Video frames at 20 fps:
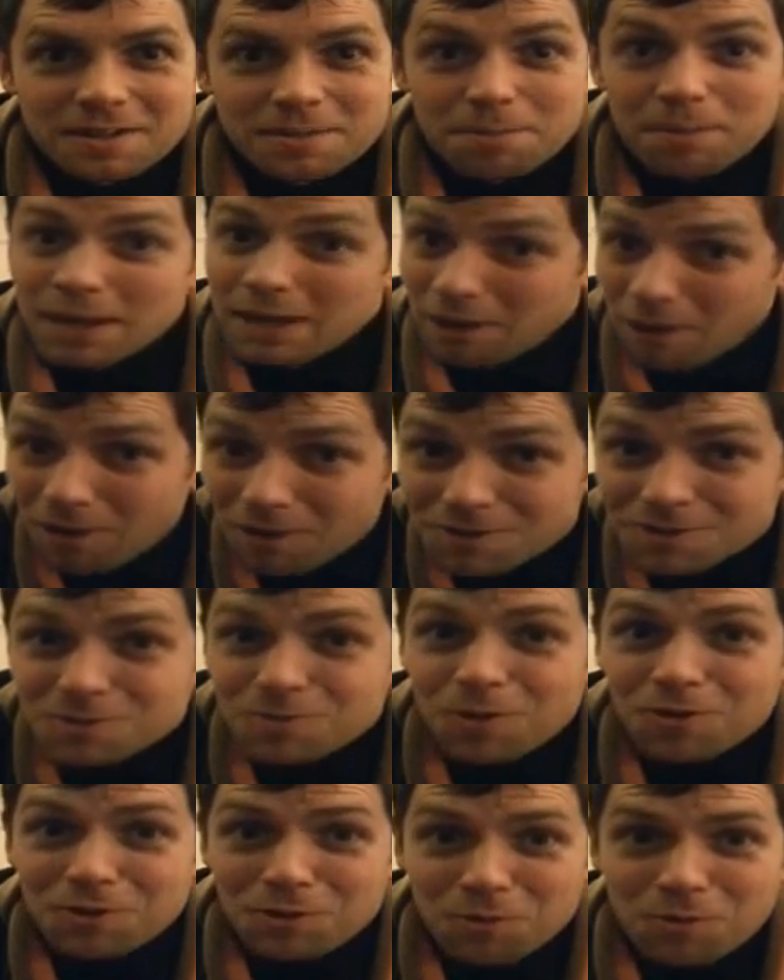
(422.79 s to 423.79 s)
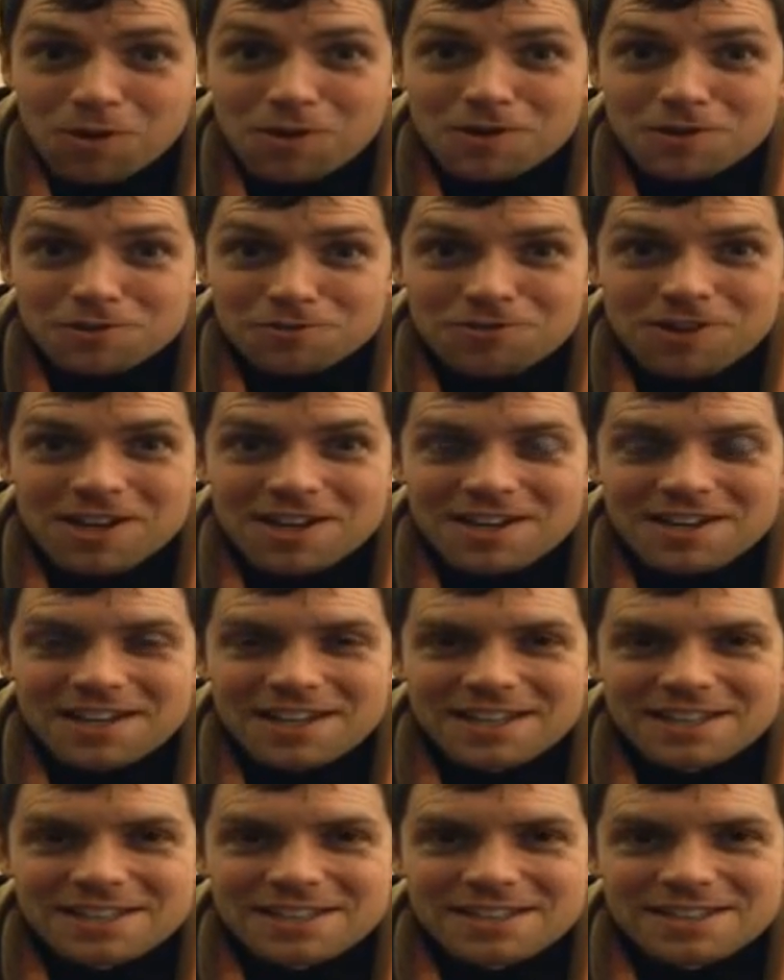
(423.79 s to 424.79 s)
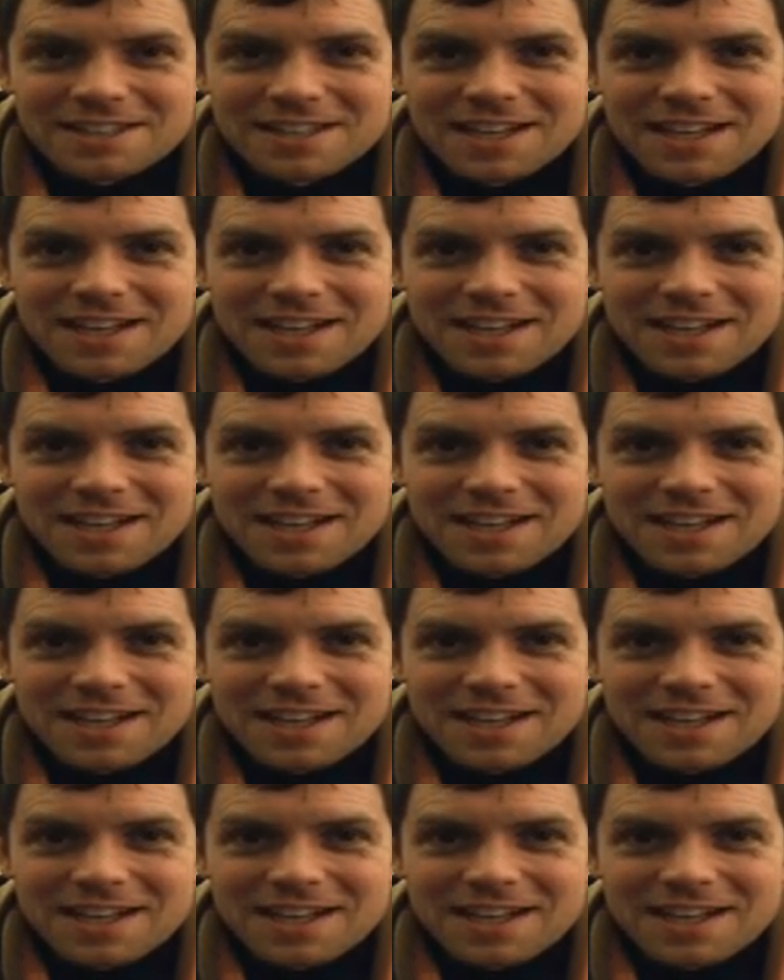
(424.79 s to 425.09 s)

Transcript: Because what the world really needs